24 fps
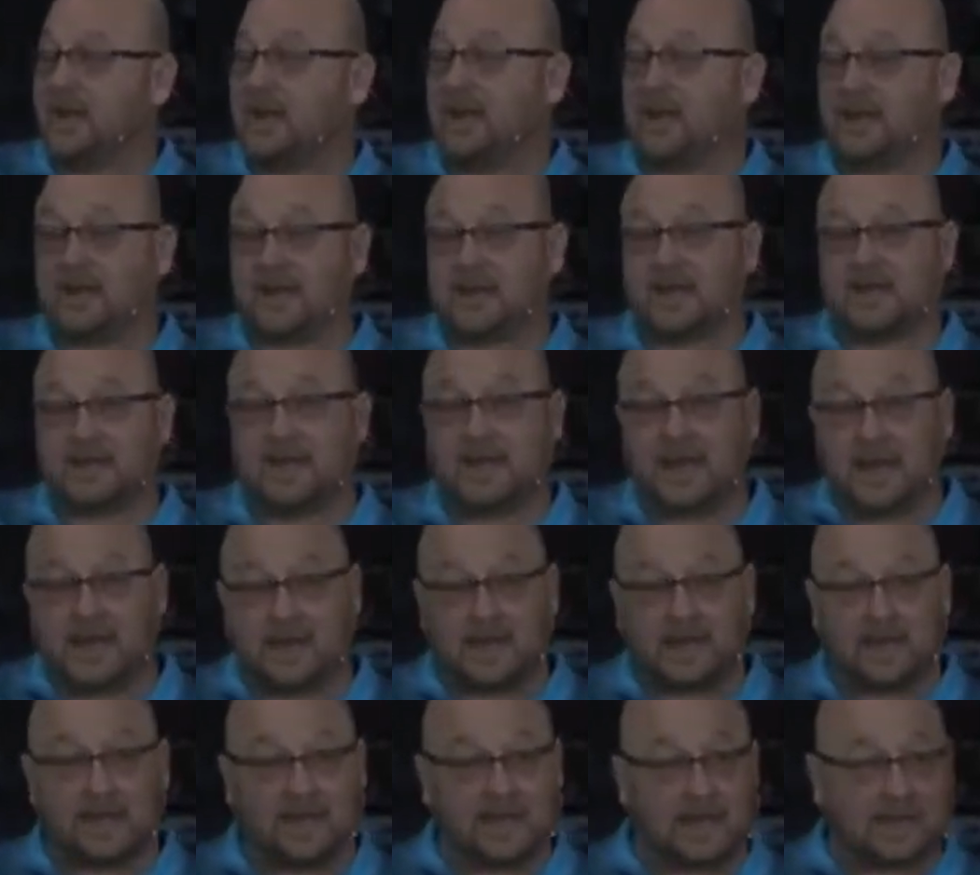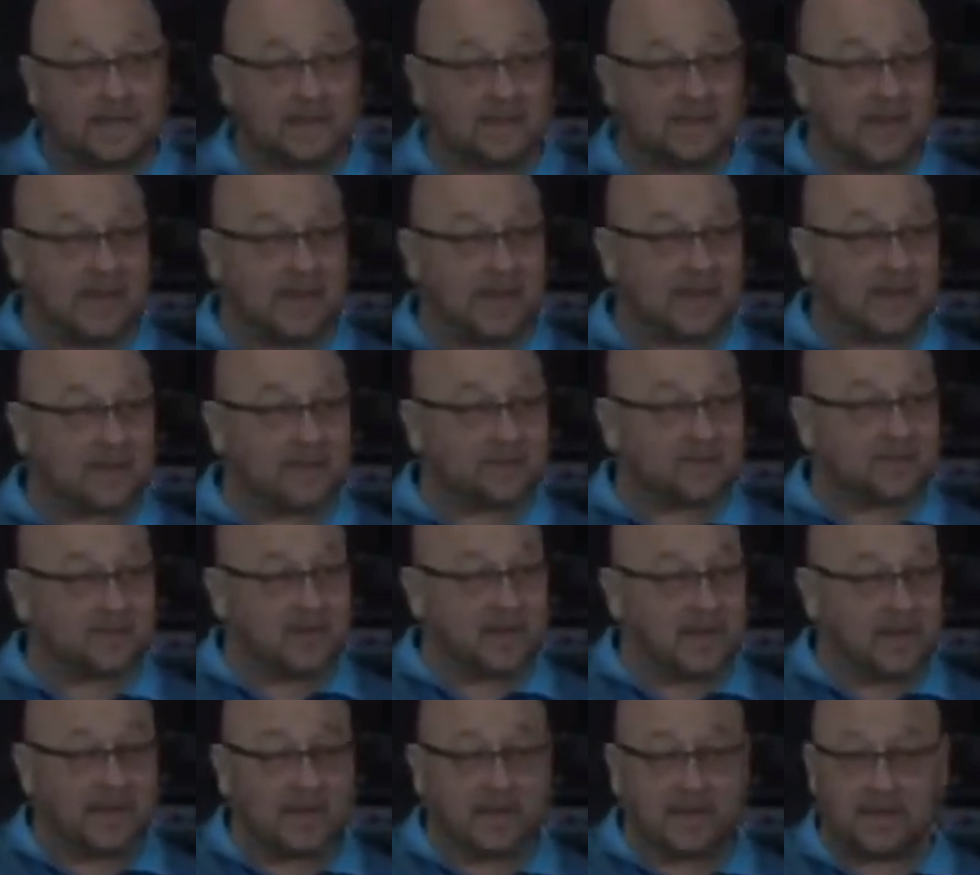And again,
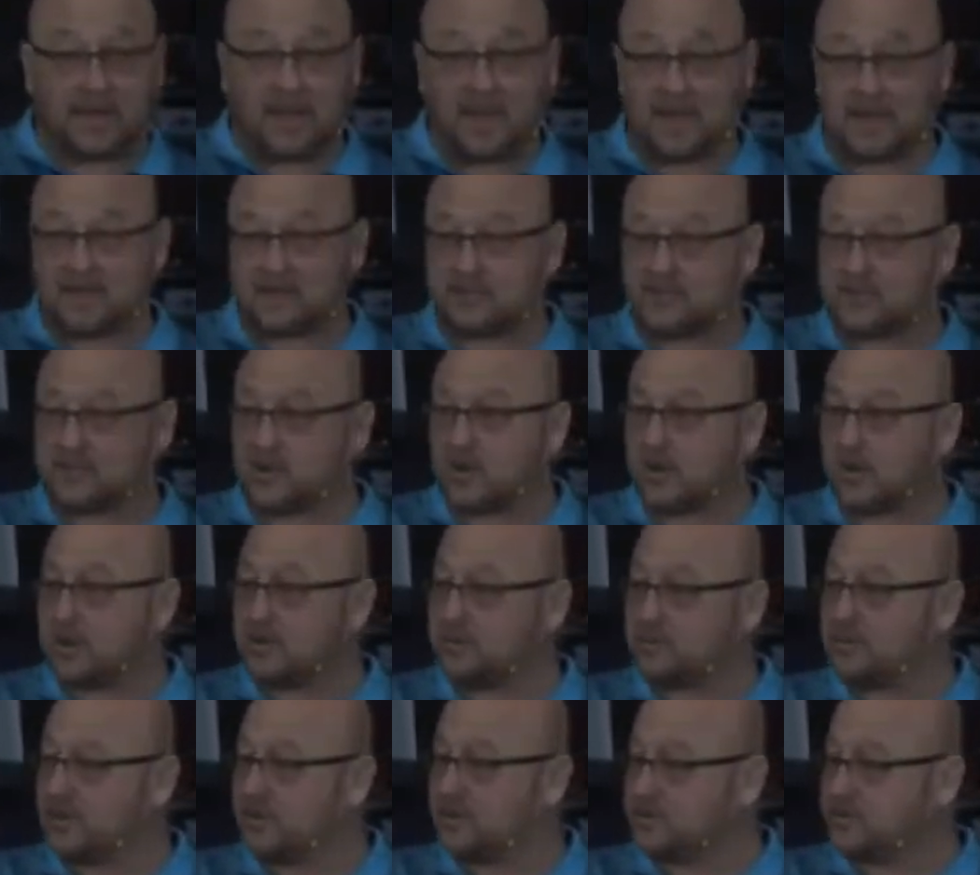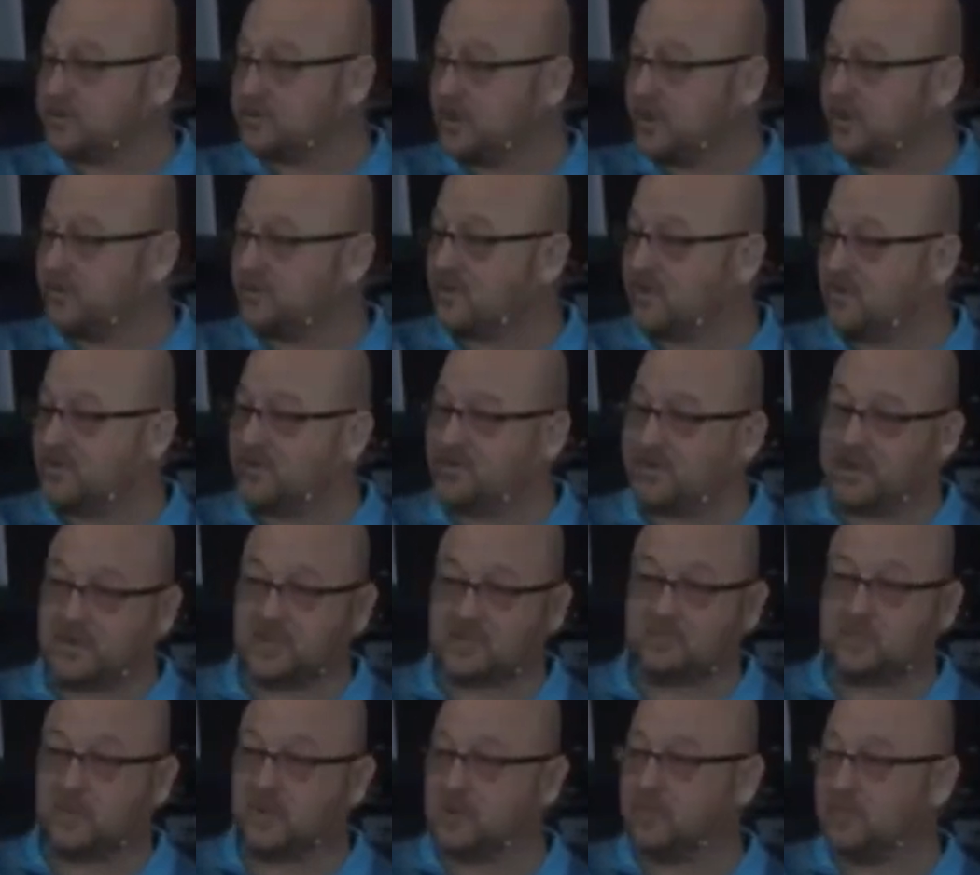I started putting stuff on
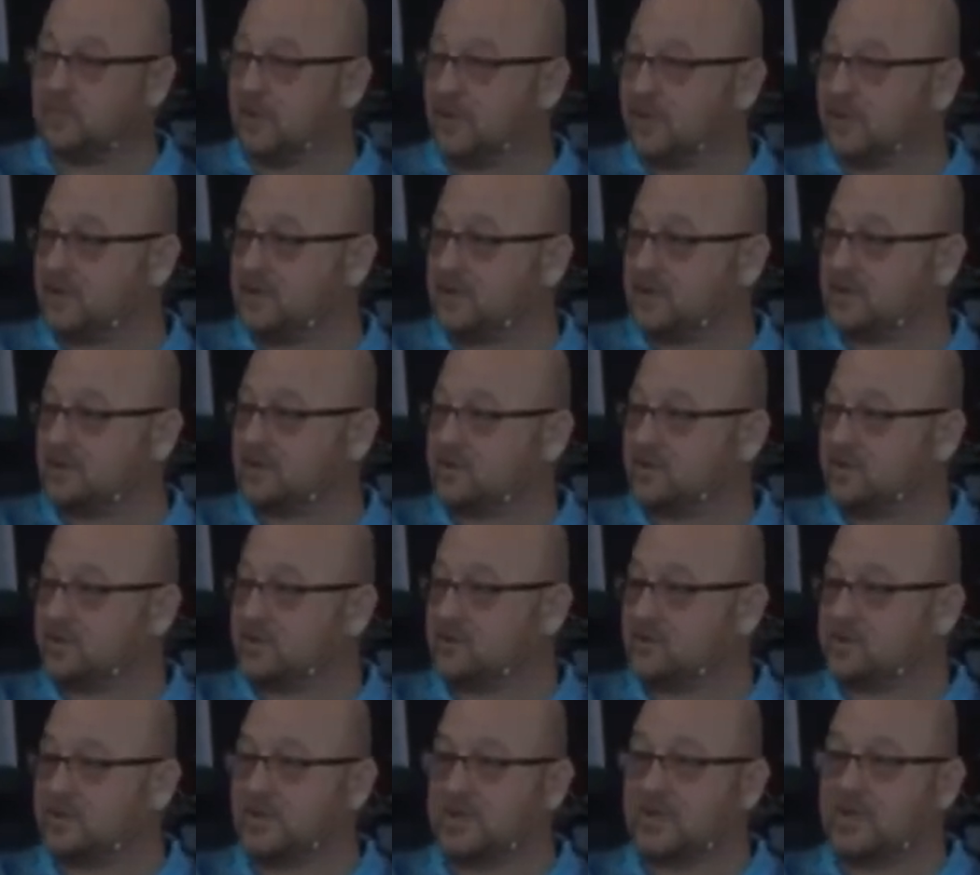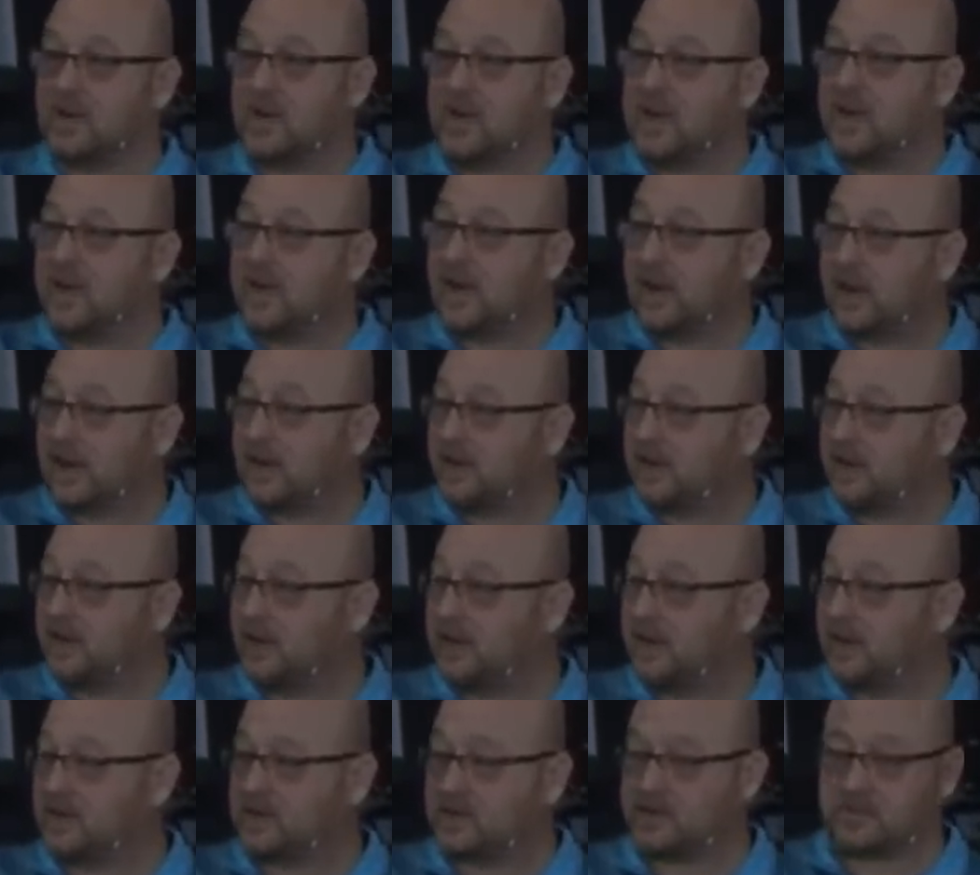Facebook Monday and Tuesday, heading
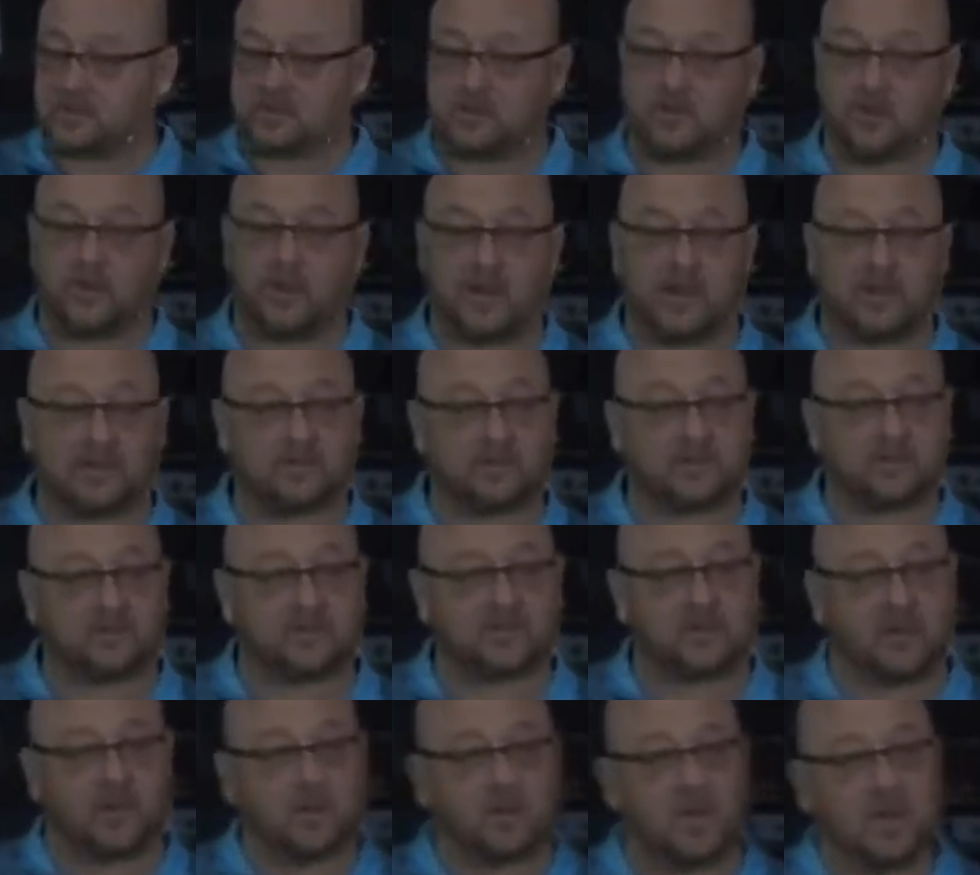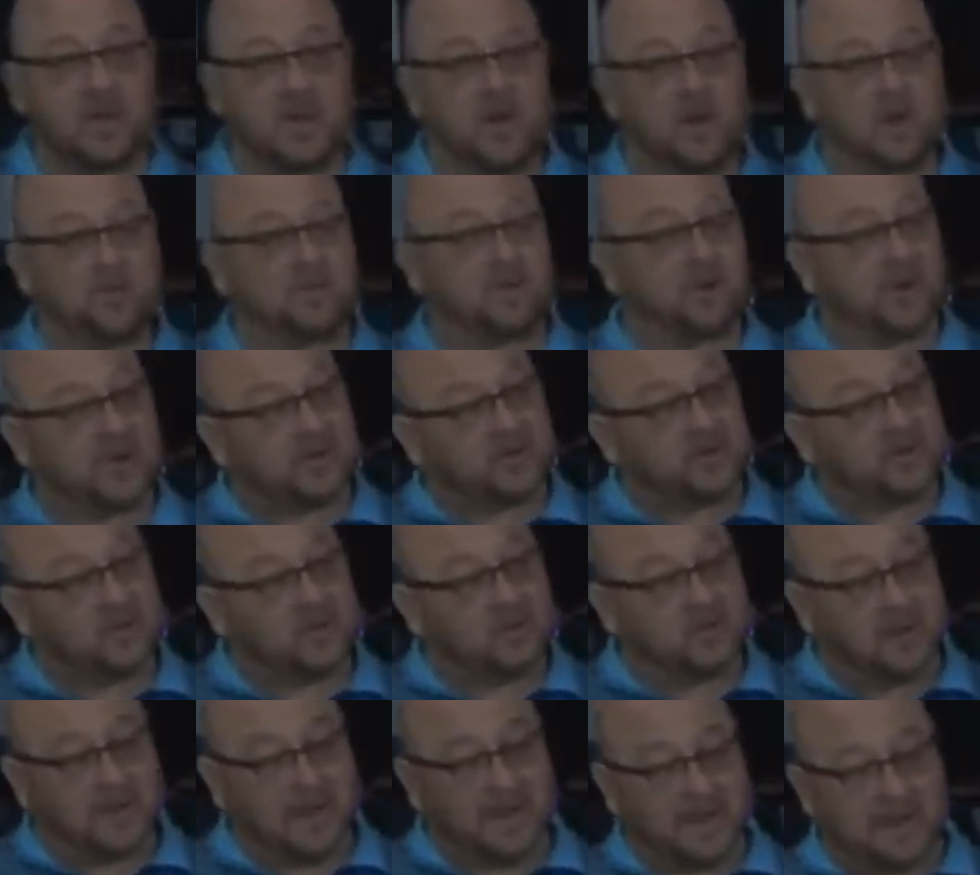in this direction. So pray that
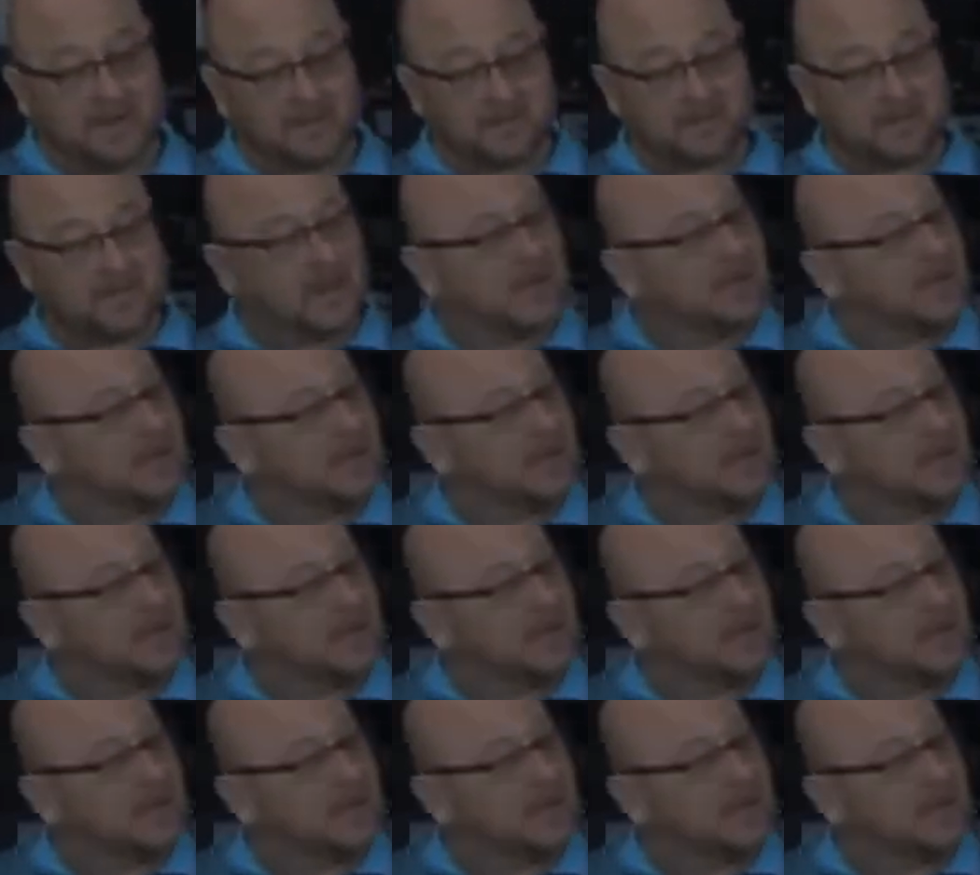you're blessed.